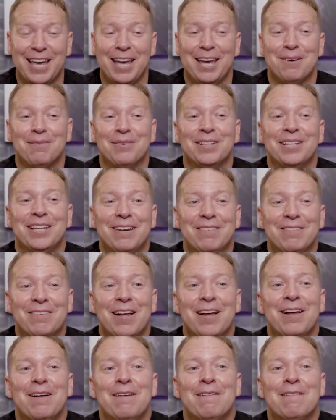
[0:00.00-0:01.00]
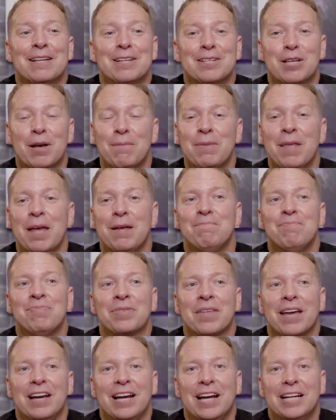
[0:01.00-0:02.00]
can't believe something. Then
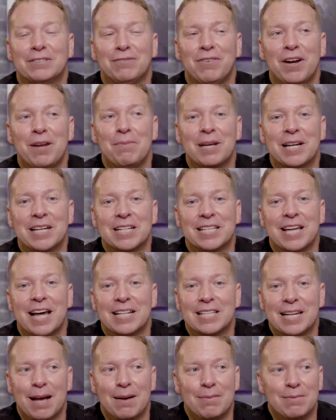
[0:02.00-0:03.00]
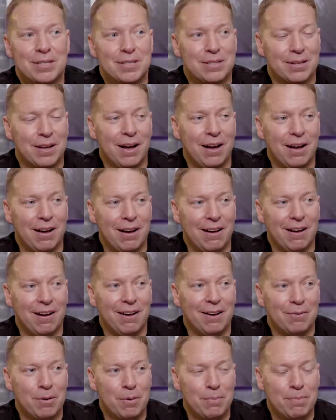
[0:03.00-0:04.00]
it's funny because a lot of times
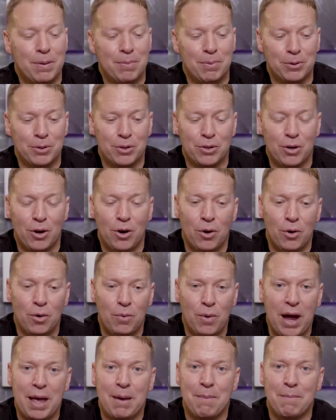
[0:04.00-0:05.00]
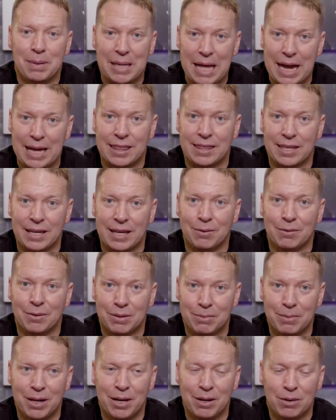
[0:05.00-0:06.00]
uh, when people do the whole white black thing
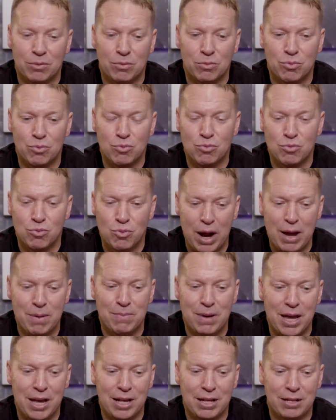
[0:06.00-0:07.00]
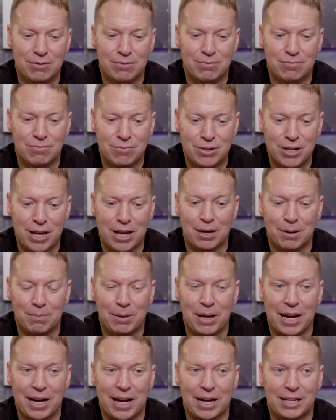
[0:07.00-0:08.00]
with me, white man taking a
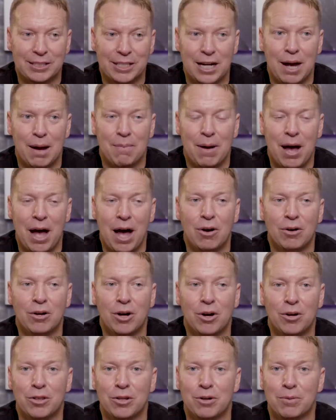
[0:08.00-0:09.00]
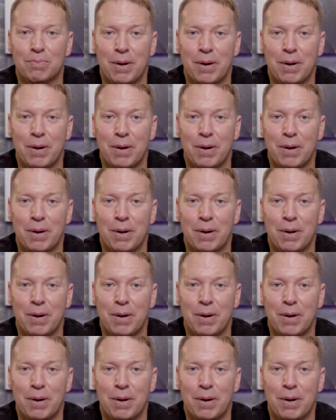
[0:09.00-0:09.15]
black guy's job, I'll go to their